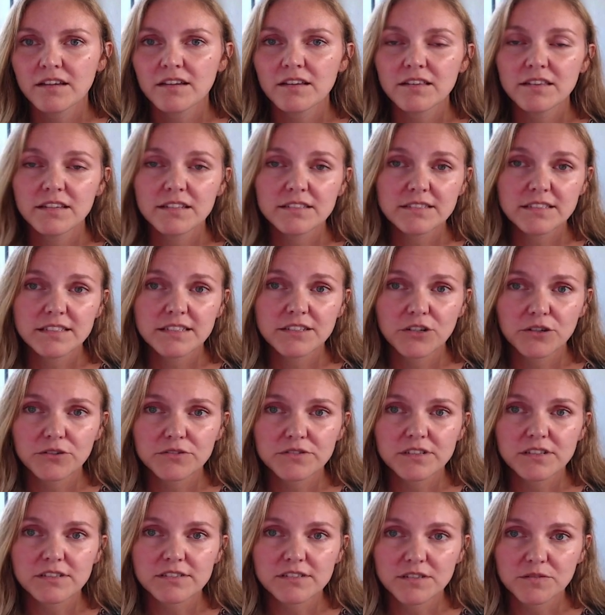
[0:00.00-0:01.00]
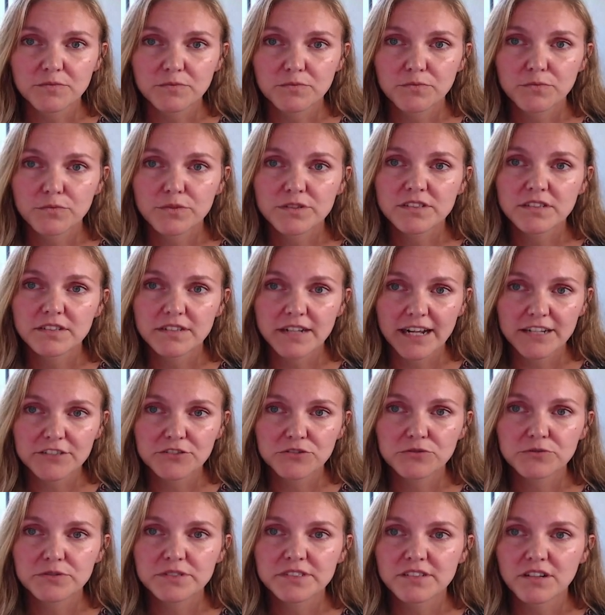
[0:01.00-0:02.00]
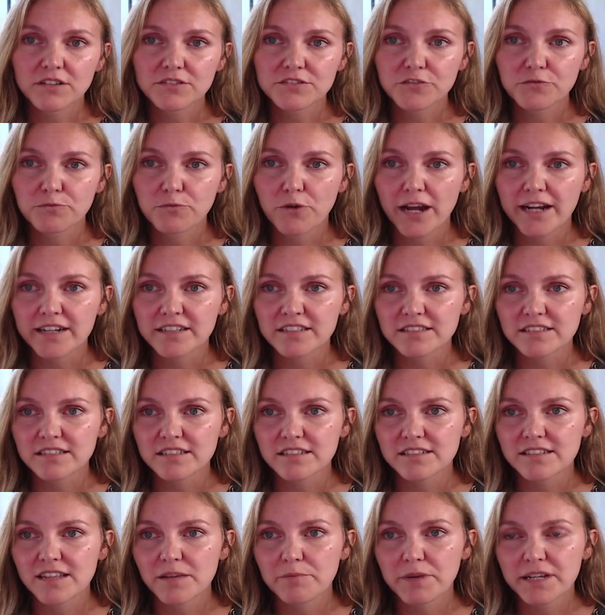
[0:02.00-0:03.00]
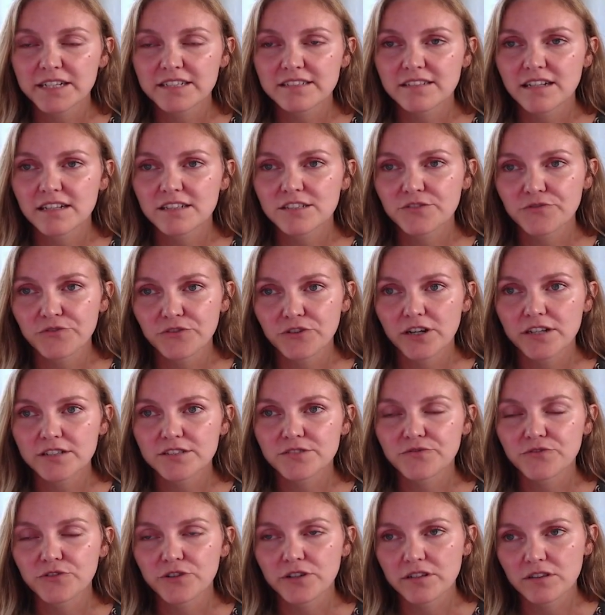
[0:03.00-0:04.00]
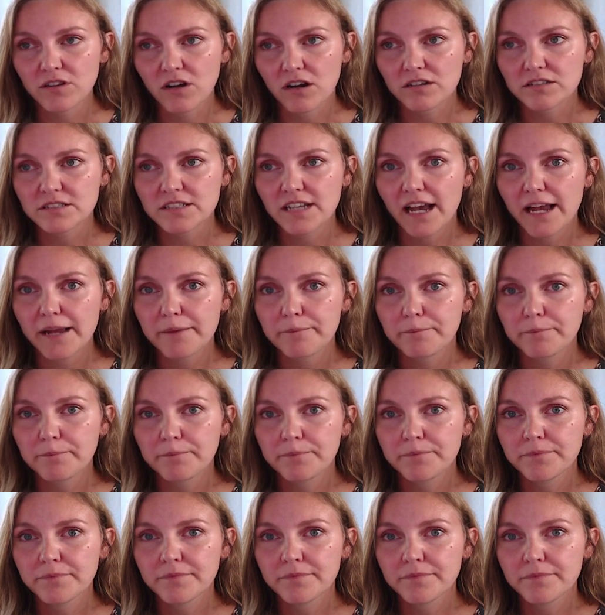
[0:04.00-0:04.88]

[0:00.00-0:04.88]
This ecosystem was a natural result of practices that made sense for us for a long time.